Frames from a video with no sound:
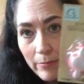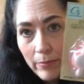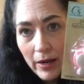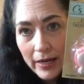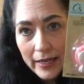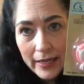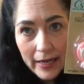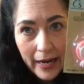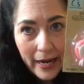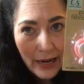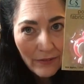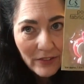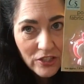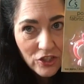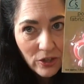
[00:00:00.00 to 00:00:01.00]
might
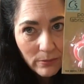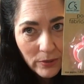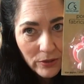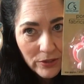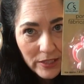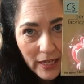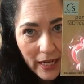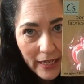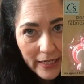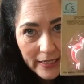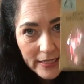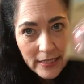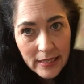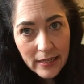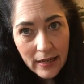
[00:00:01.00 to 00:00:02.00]
have a jumbo
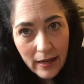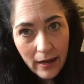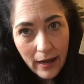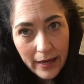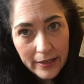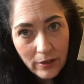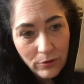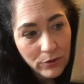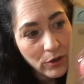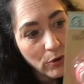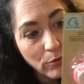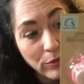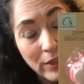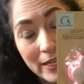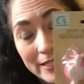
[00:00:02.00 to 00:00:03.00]
size. I don't
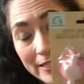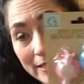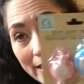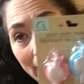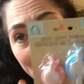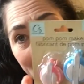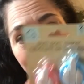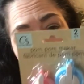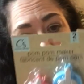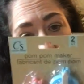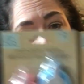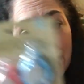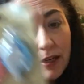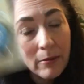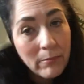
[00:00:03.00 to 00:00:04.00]
know. They did not have
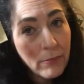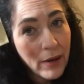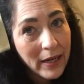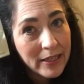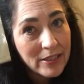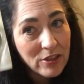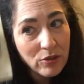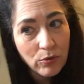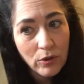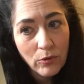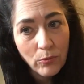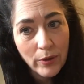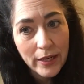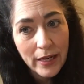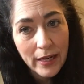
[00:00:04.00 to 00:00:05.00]
one in my store
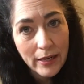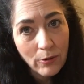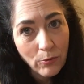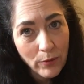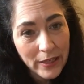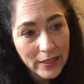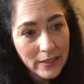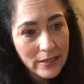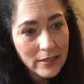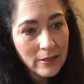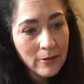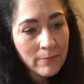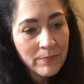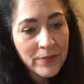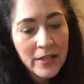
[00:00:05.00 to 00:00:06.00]
when I went.
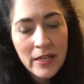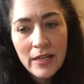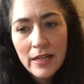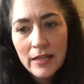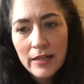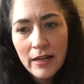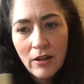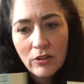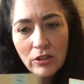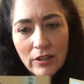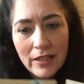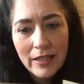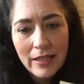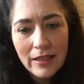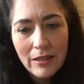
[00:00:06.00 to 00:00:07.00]
Now,
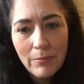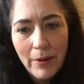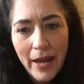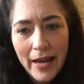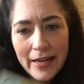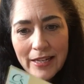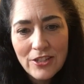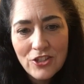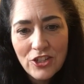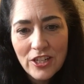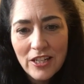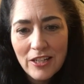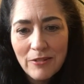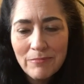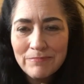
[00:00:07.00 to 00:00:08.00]
looking at the
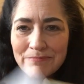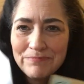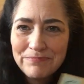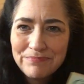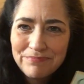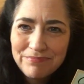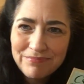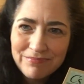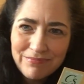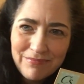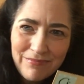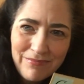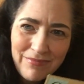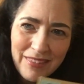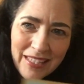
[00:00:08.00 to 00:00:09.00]
packaging,
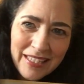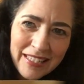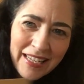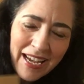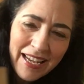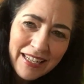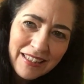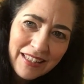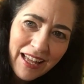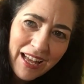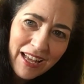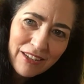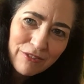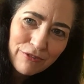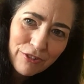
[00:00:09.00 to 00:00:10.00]
not a
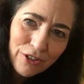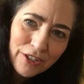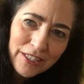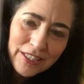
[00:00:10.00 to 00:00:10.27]
lot for